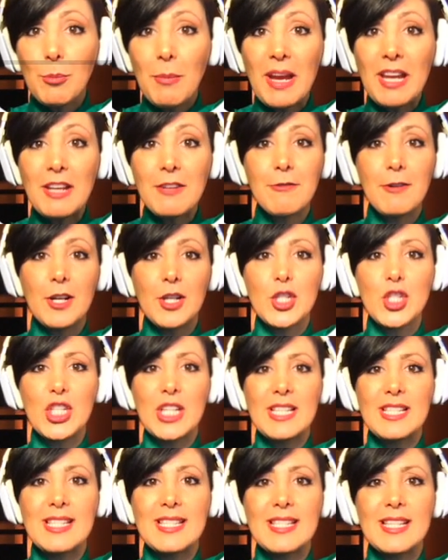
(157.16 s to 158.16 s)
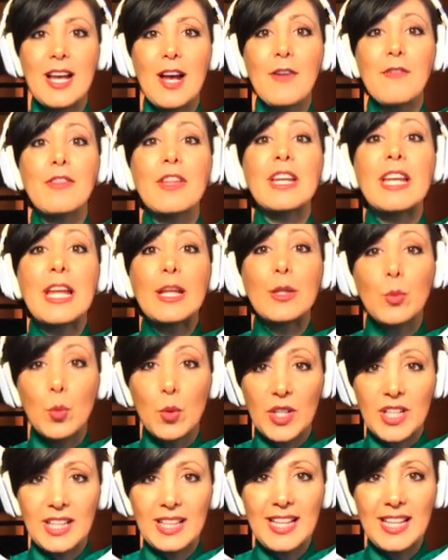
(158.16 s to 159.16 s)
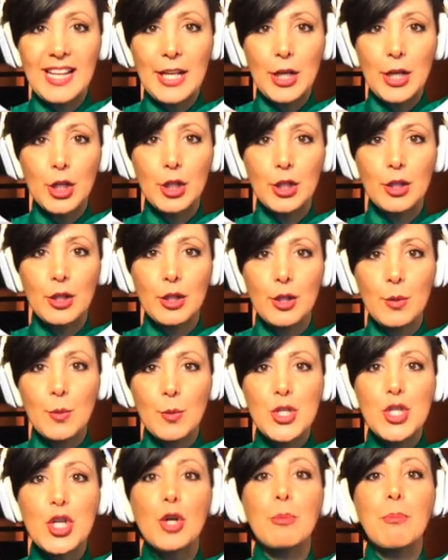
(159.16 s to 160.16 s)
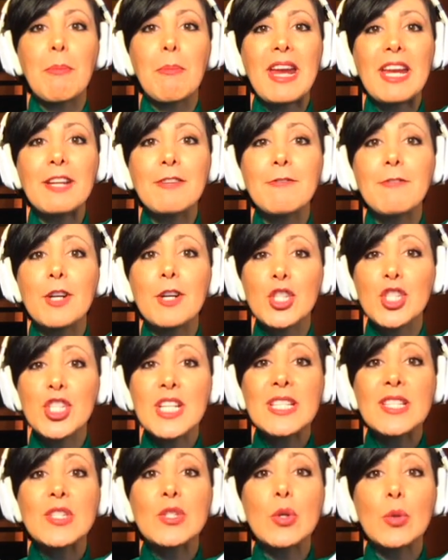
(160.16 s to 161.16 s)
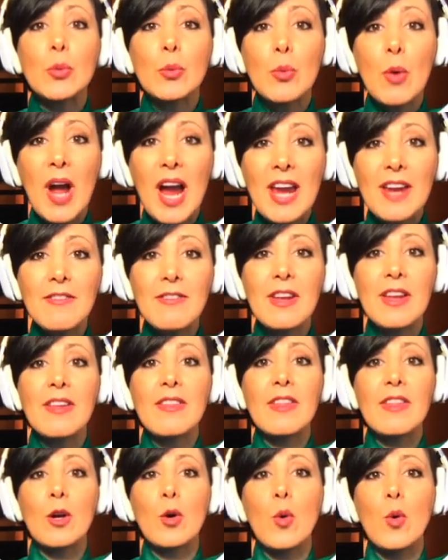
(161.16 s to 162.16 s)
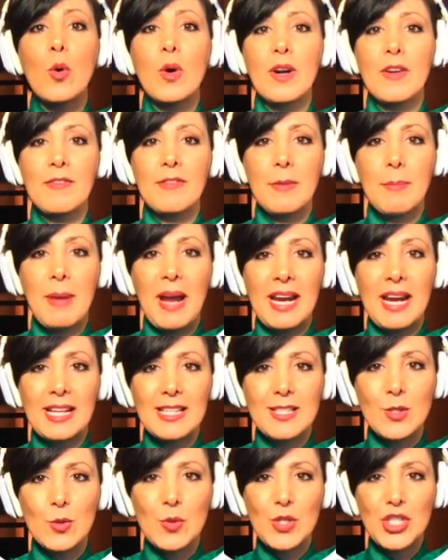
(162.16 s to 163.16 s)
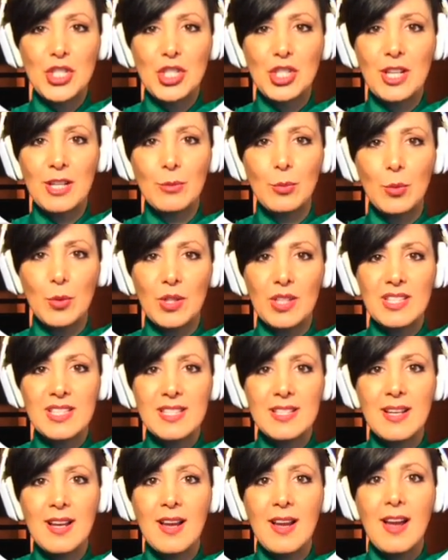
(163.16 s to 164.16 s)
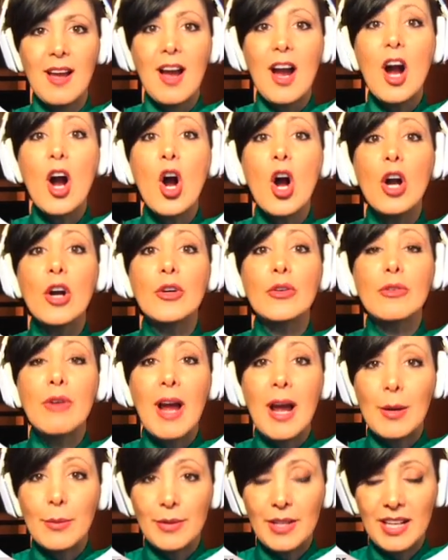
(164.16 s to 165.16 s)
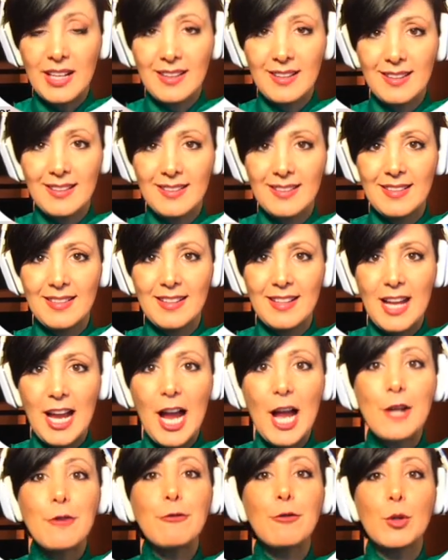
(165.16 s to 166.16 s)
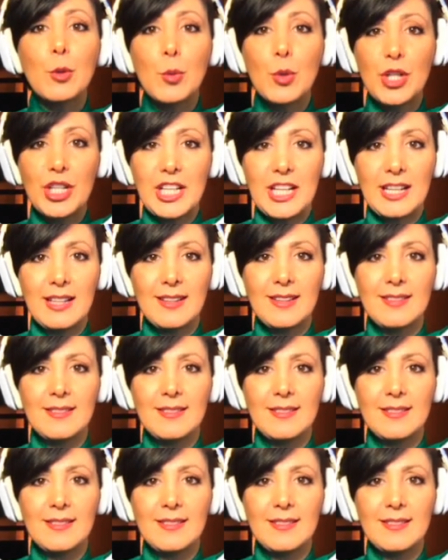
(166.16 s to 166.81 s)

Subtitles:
main functions of the network layer, which are main functions deriving the core of the packet-rich networks, are routing and forwarding.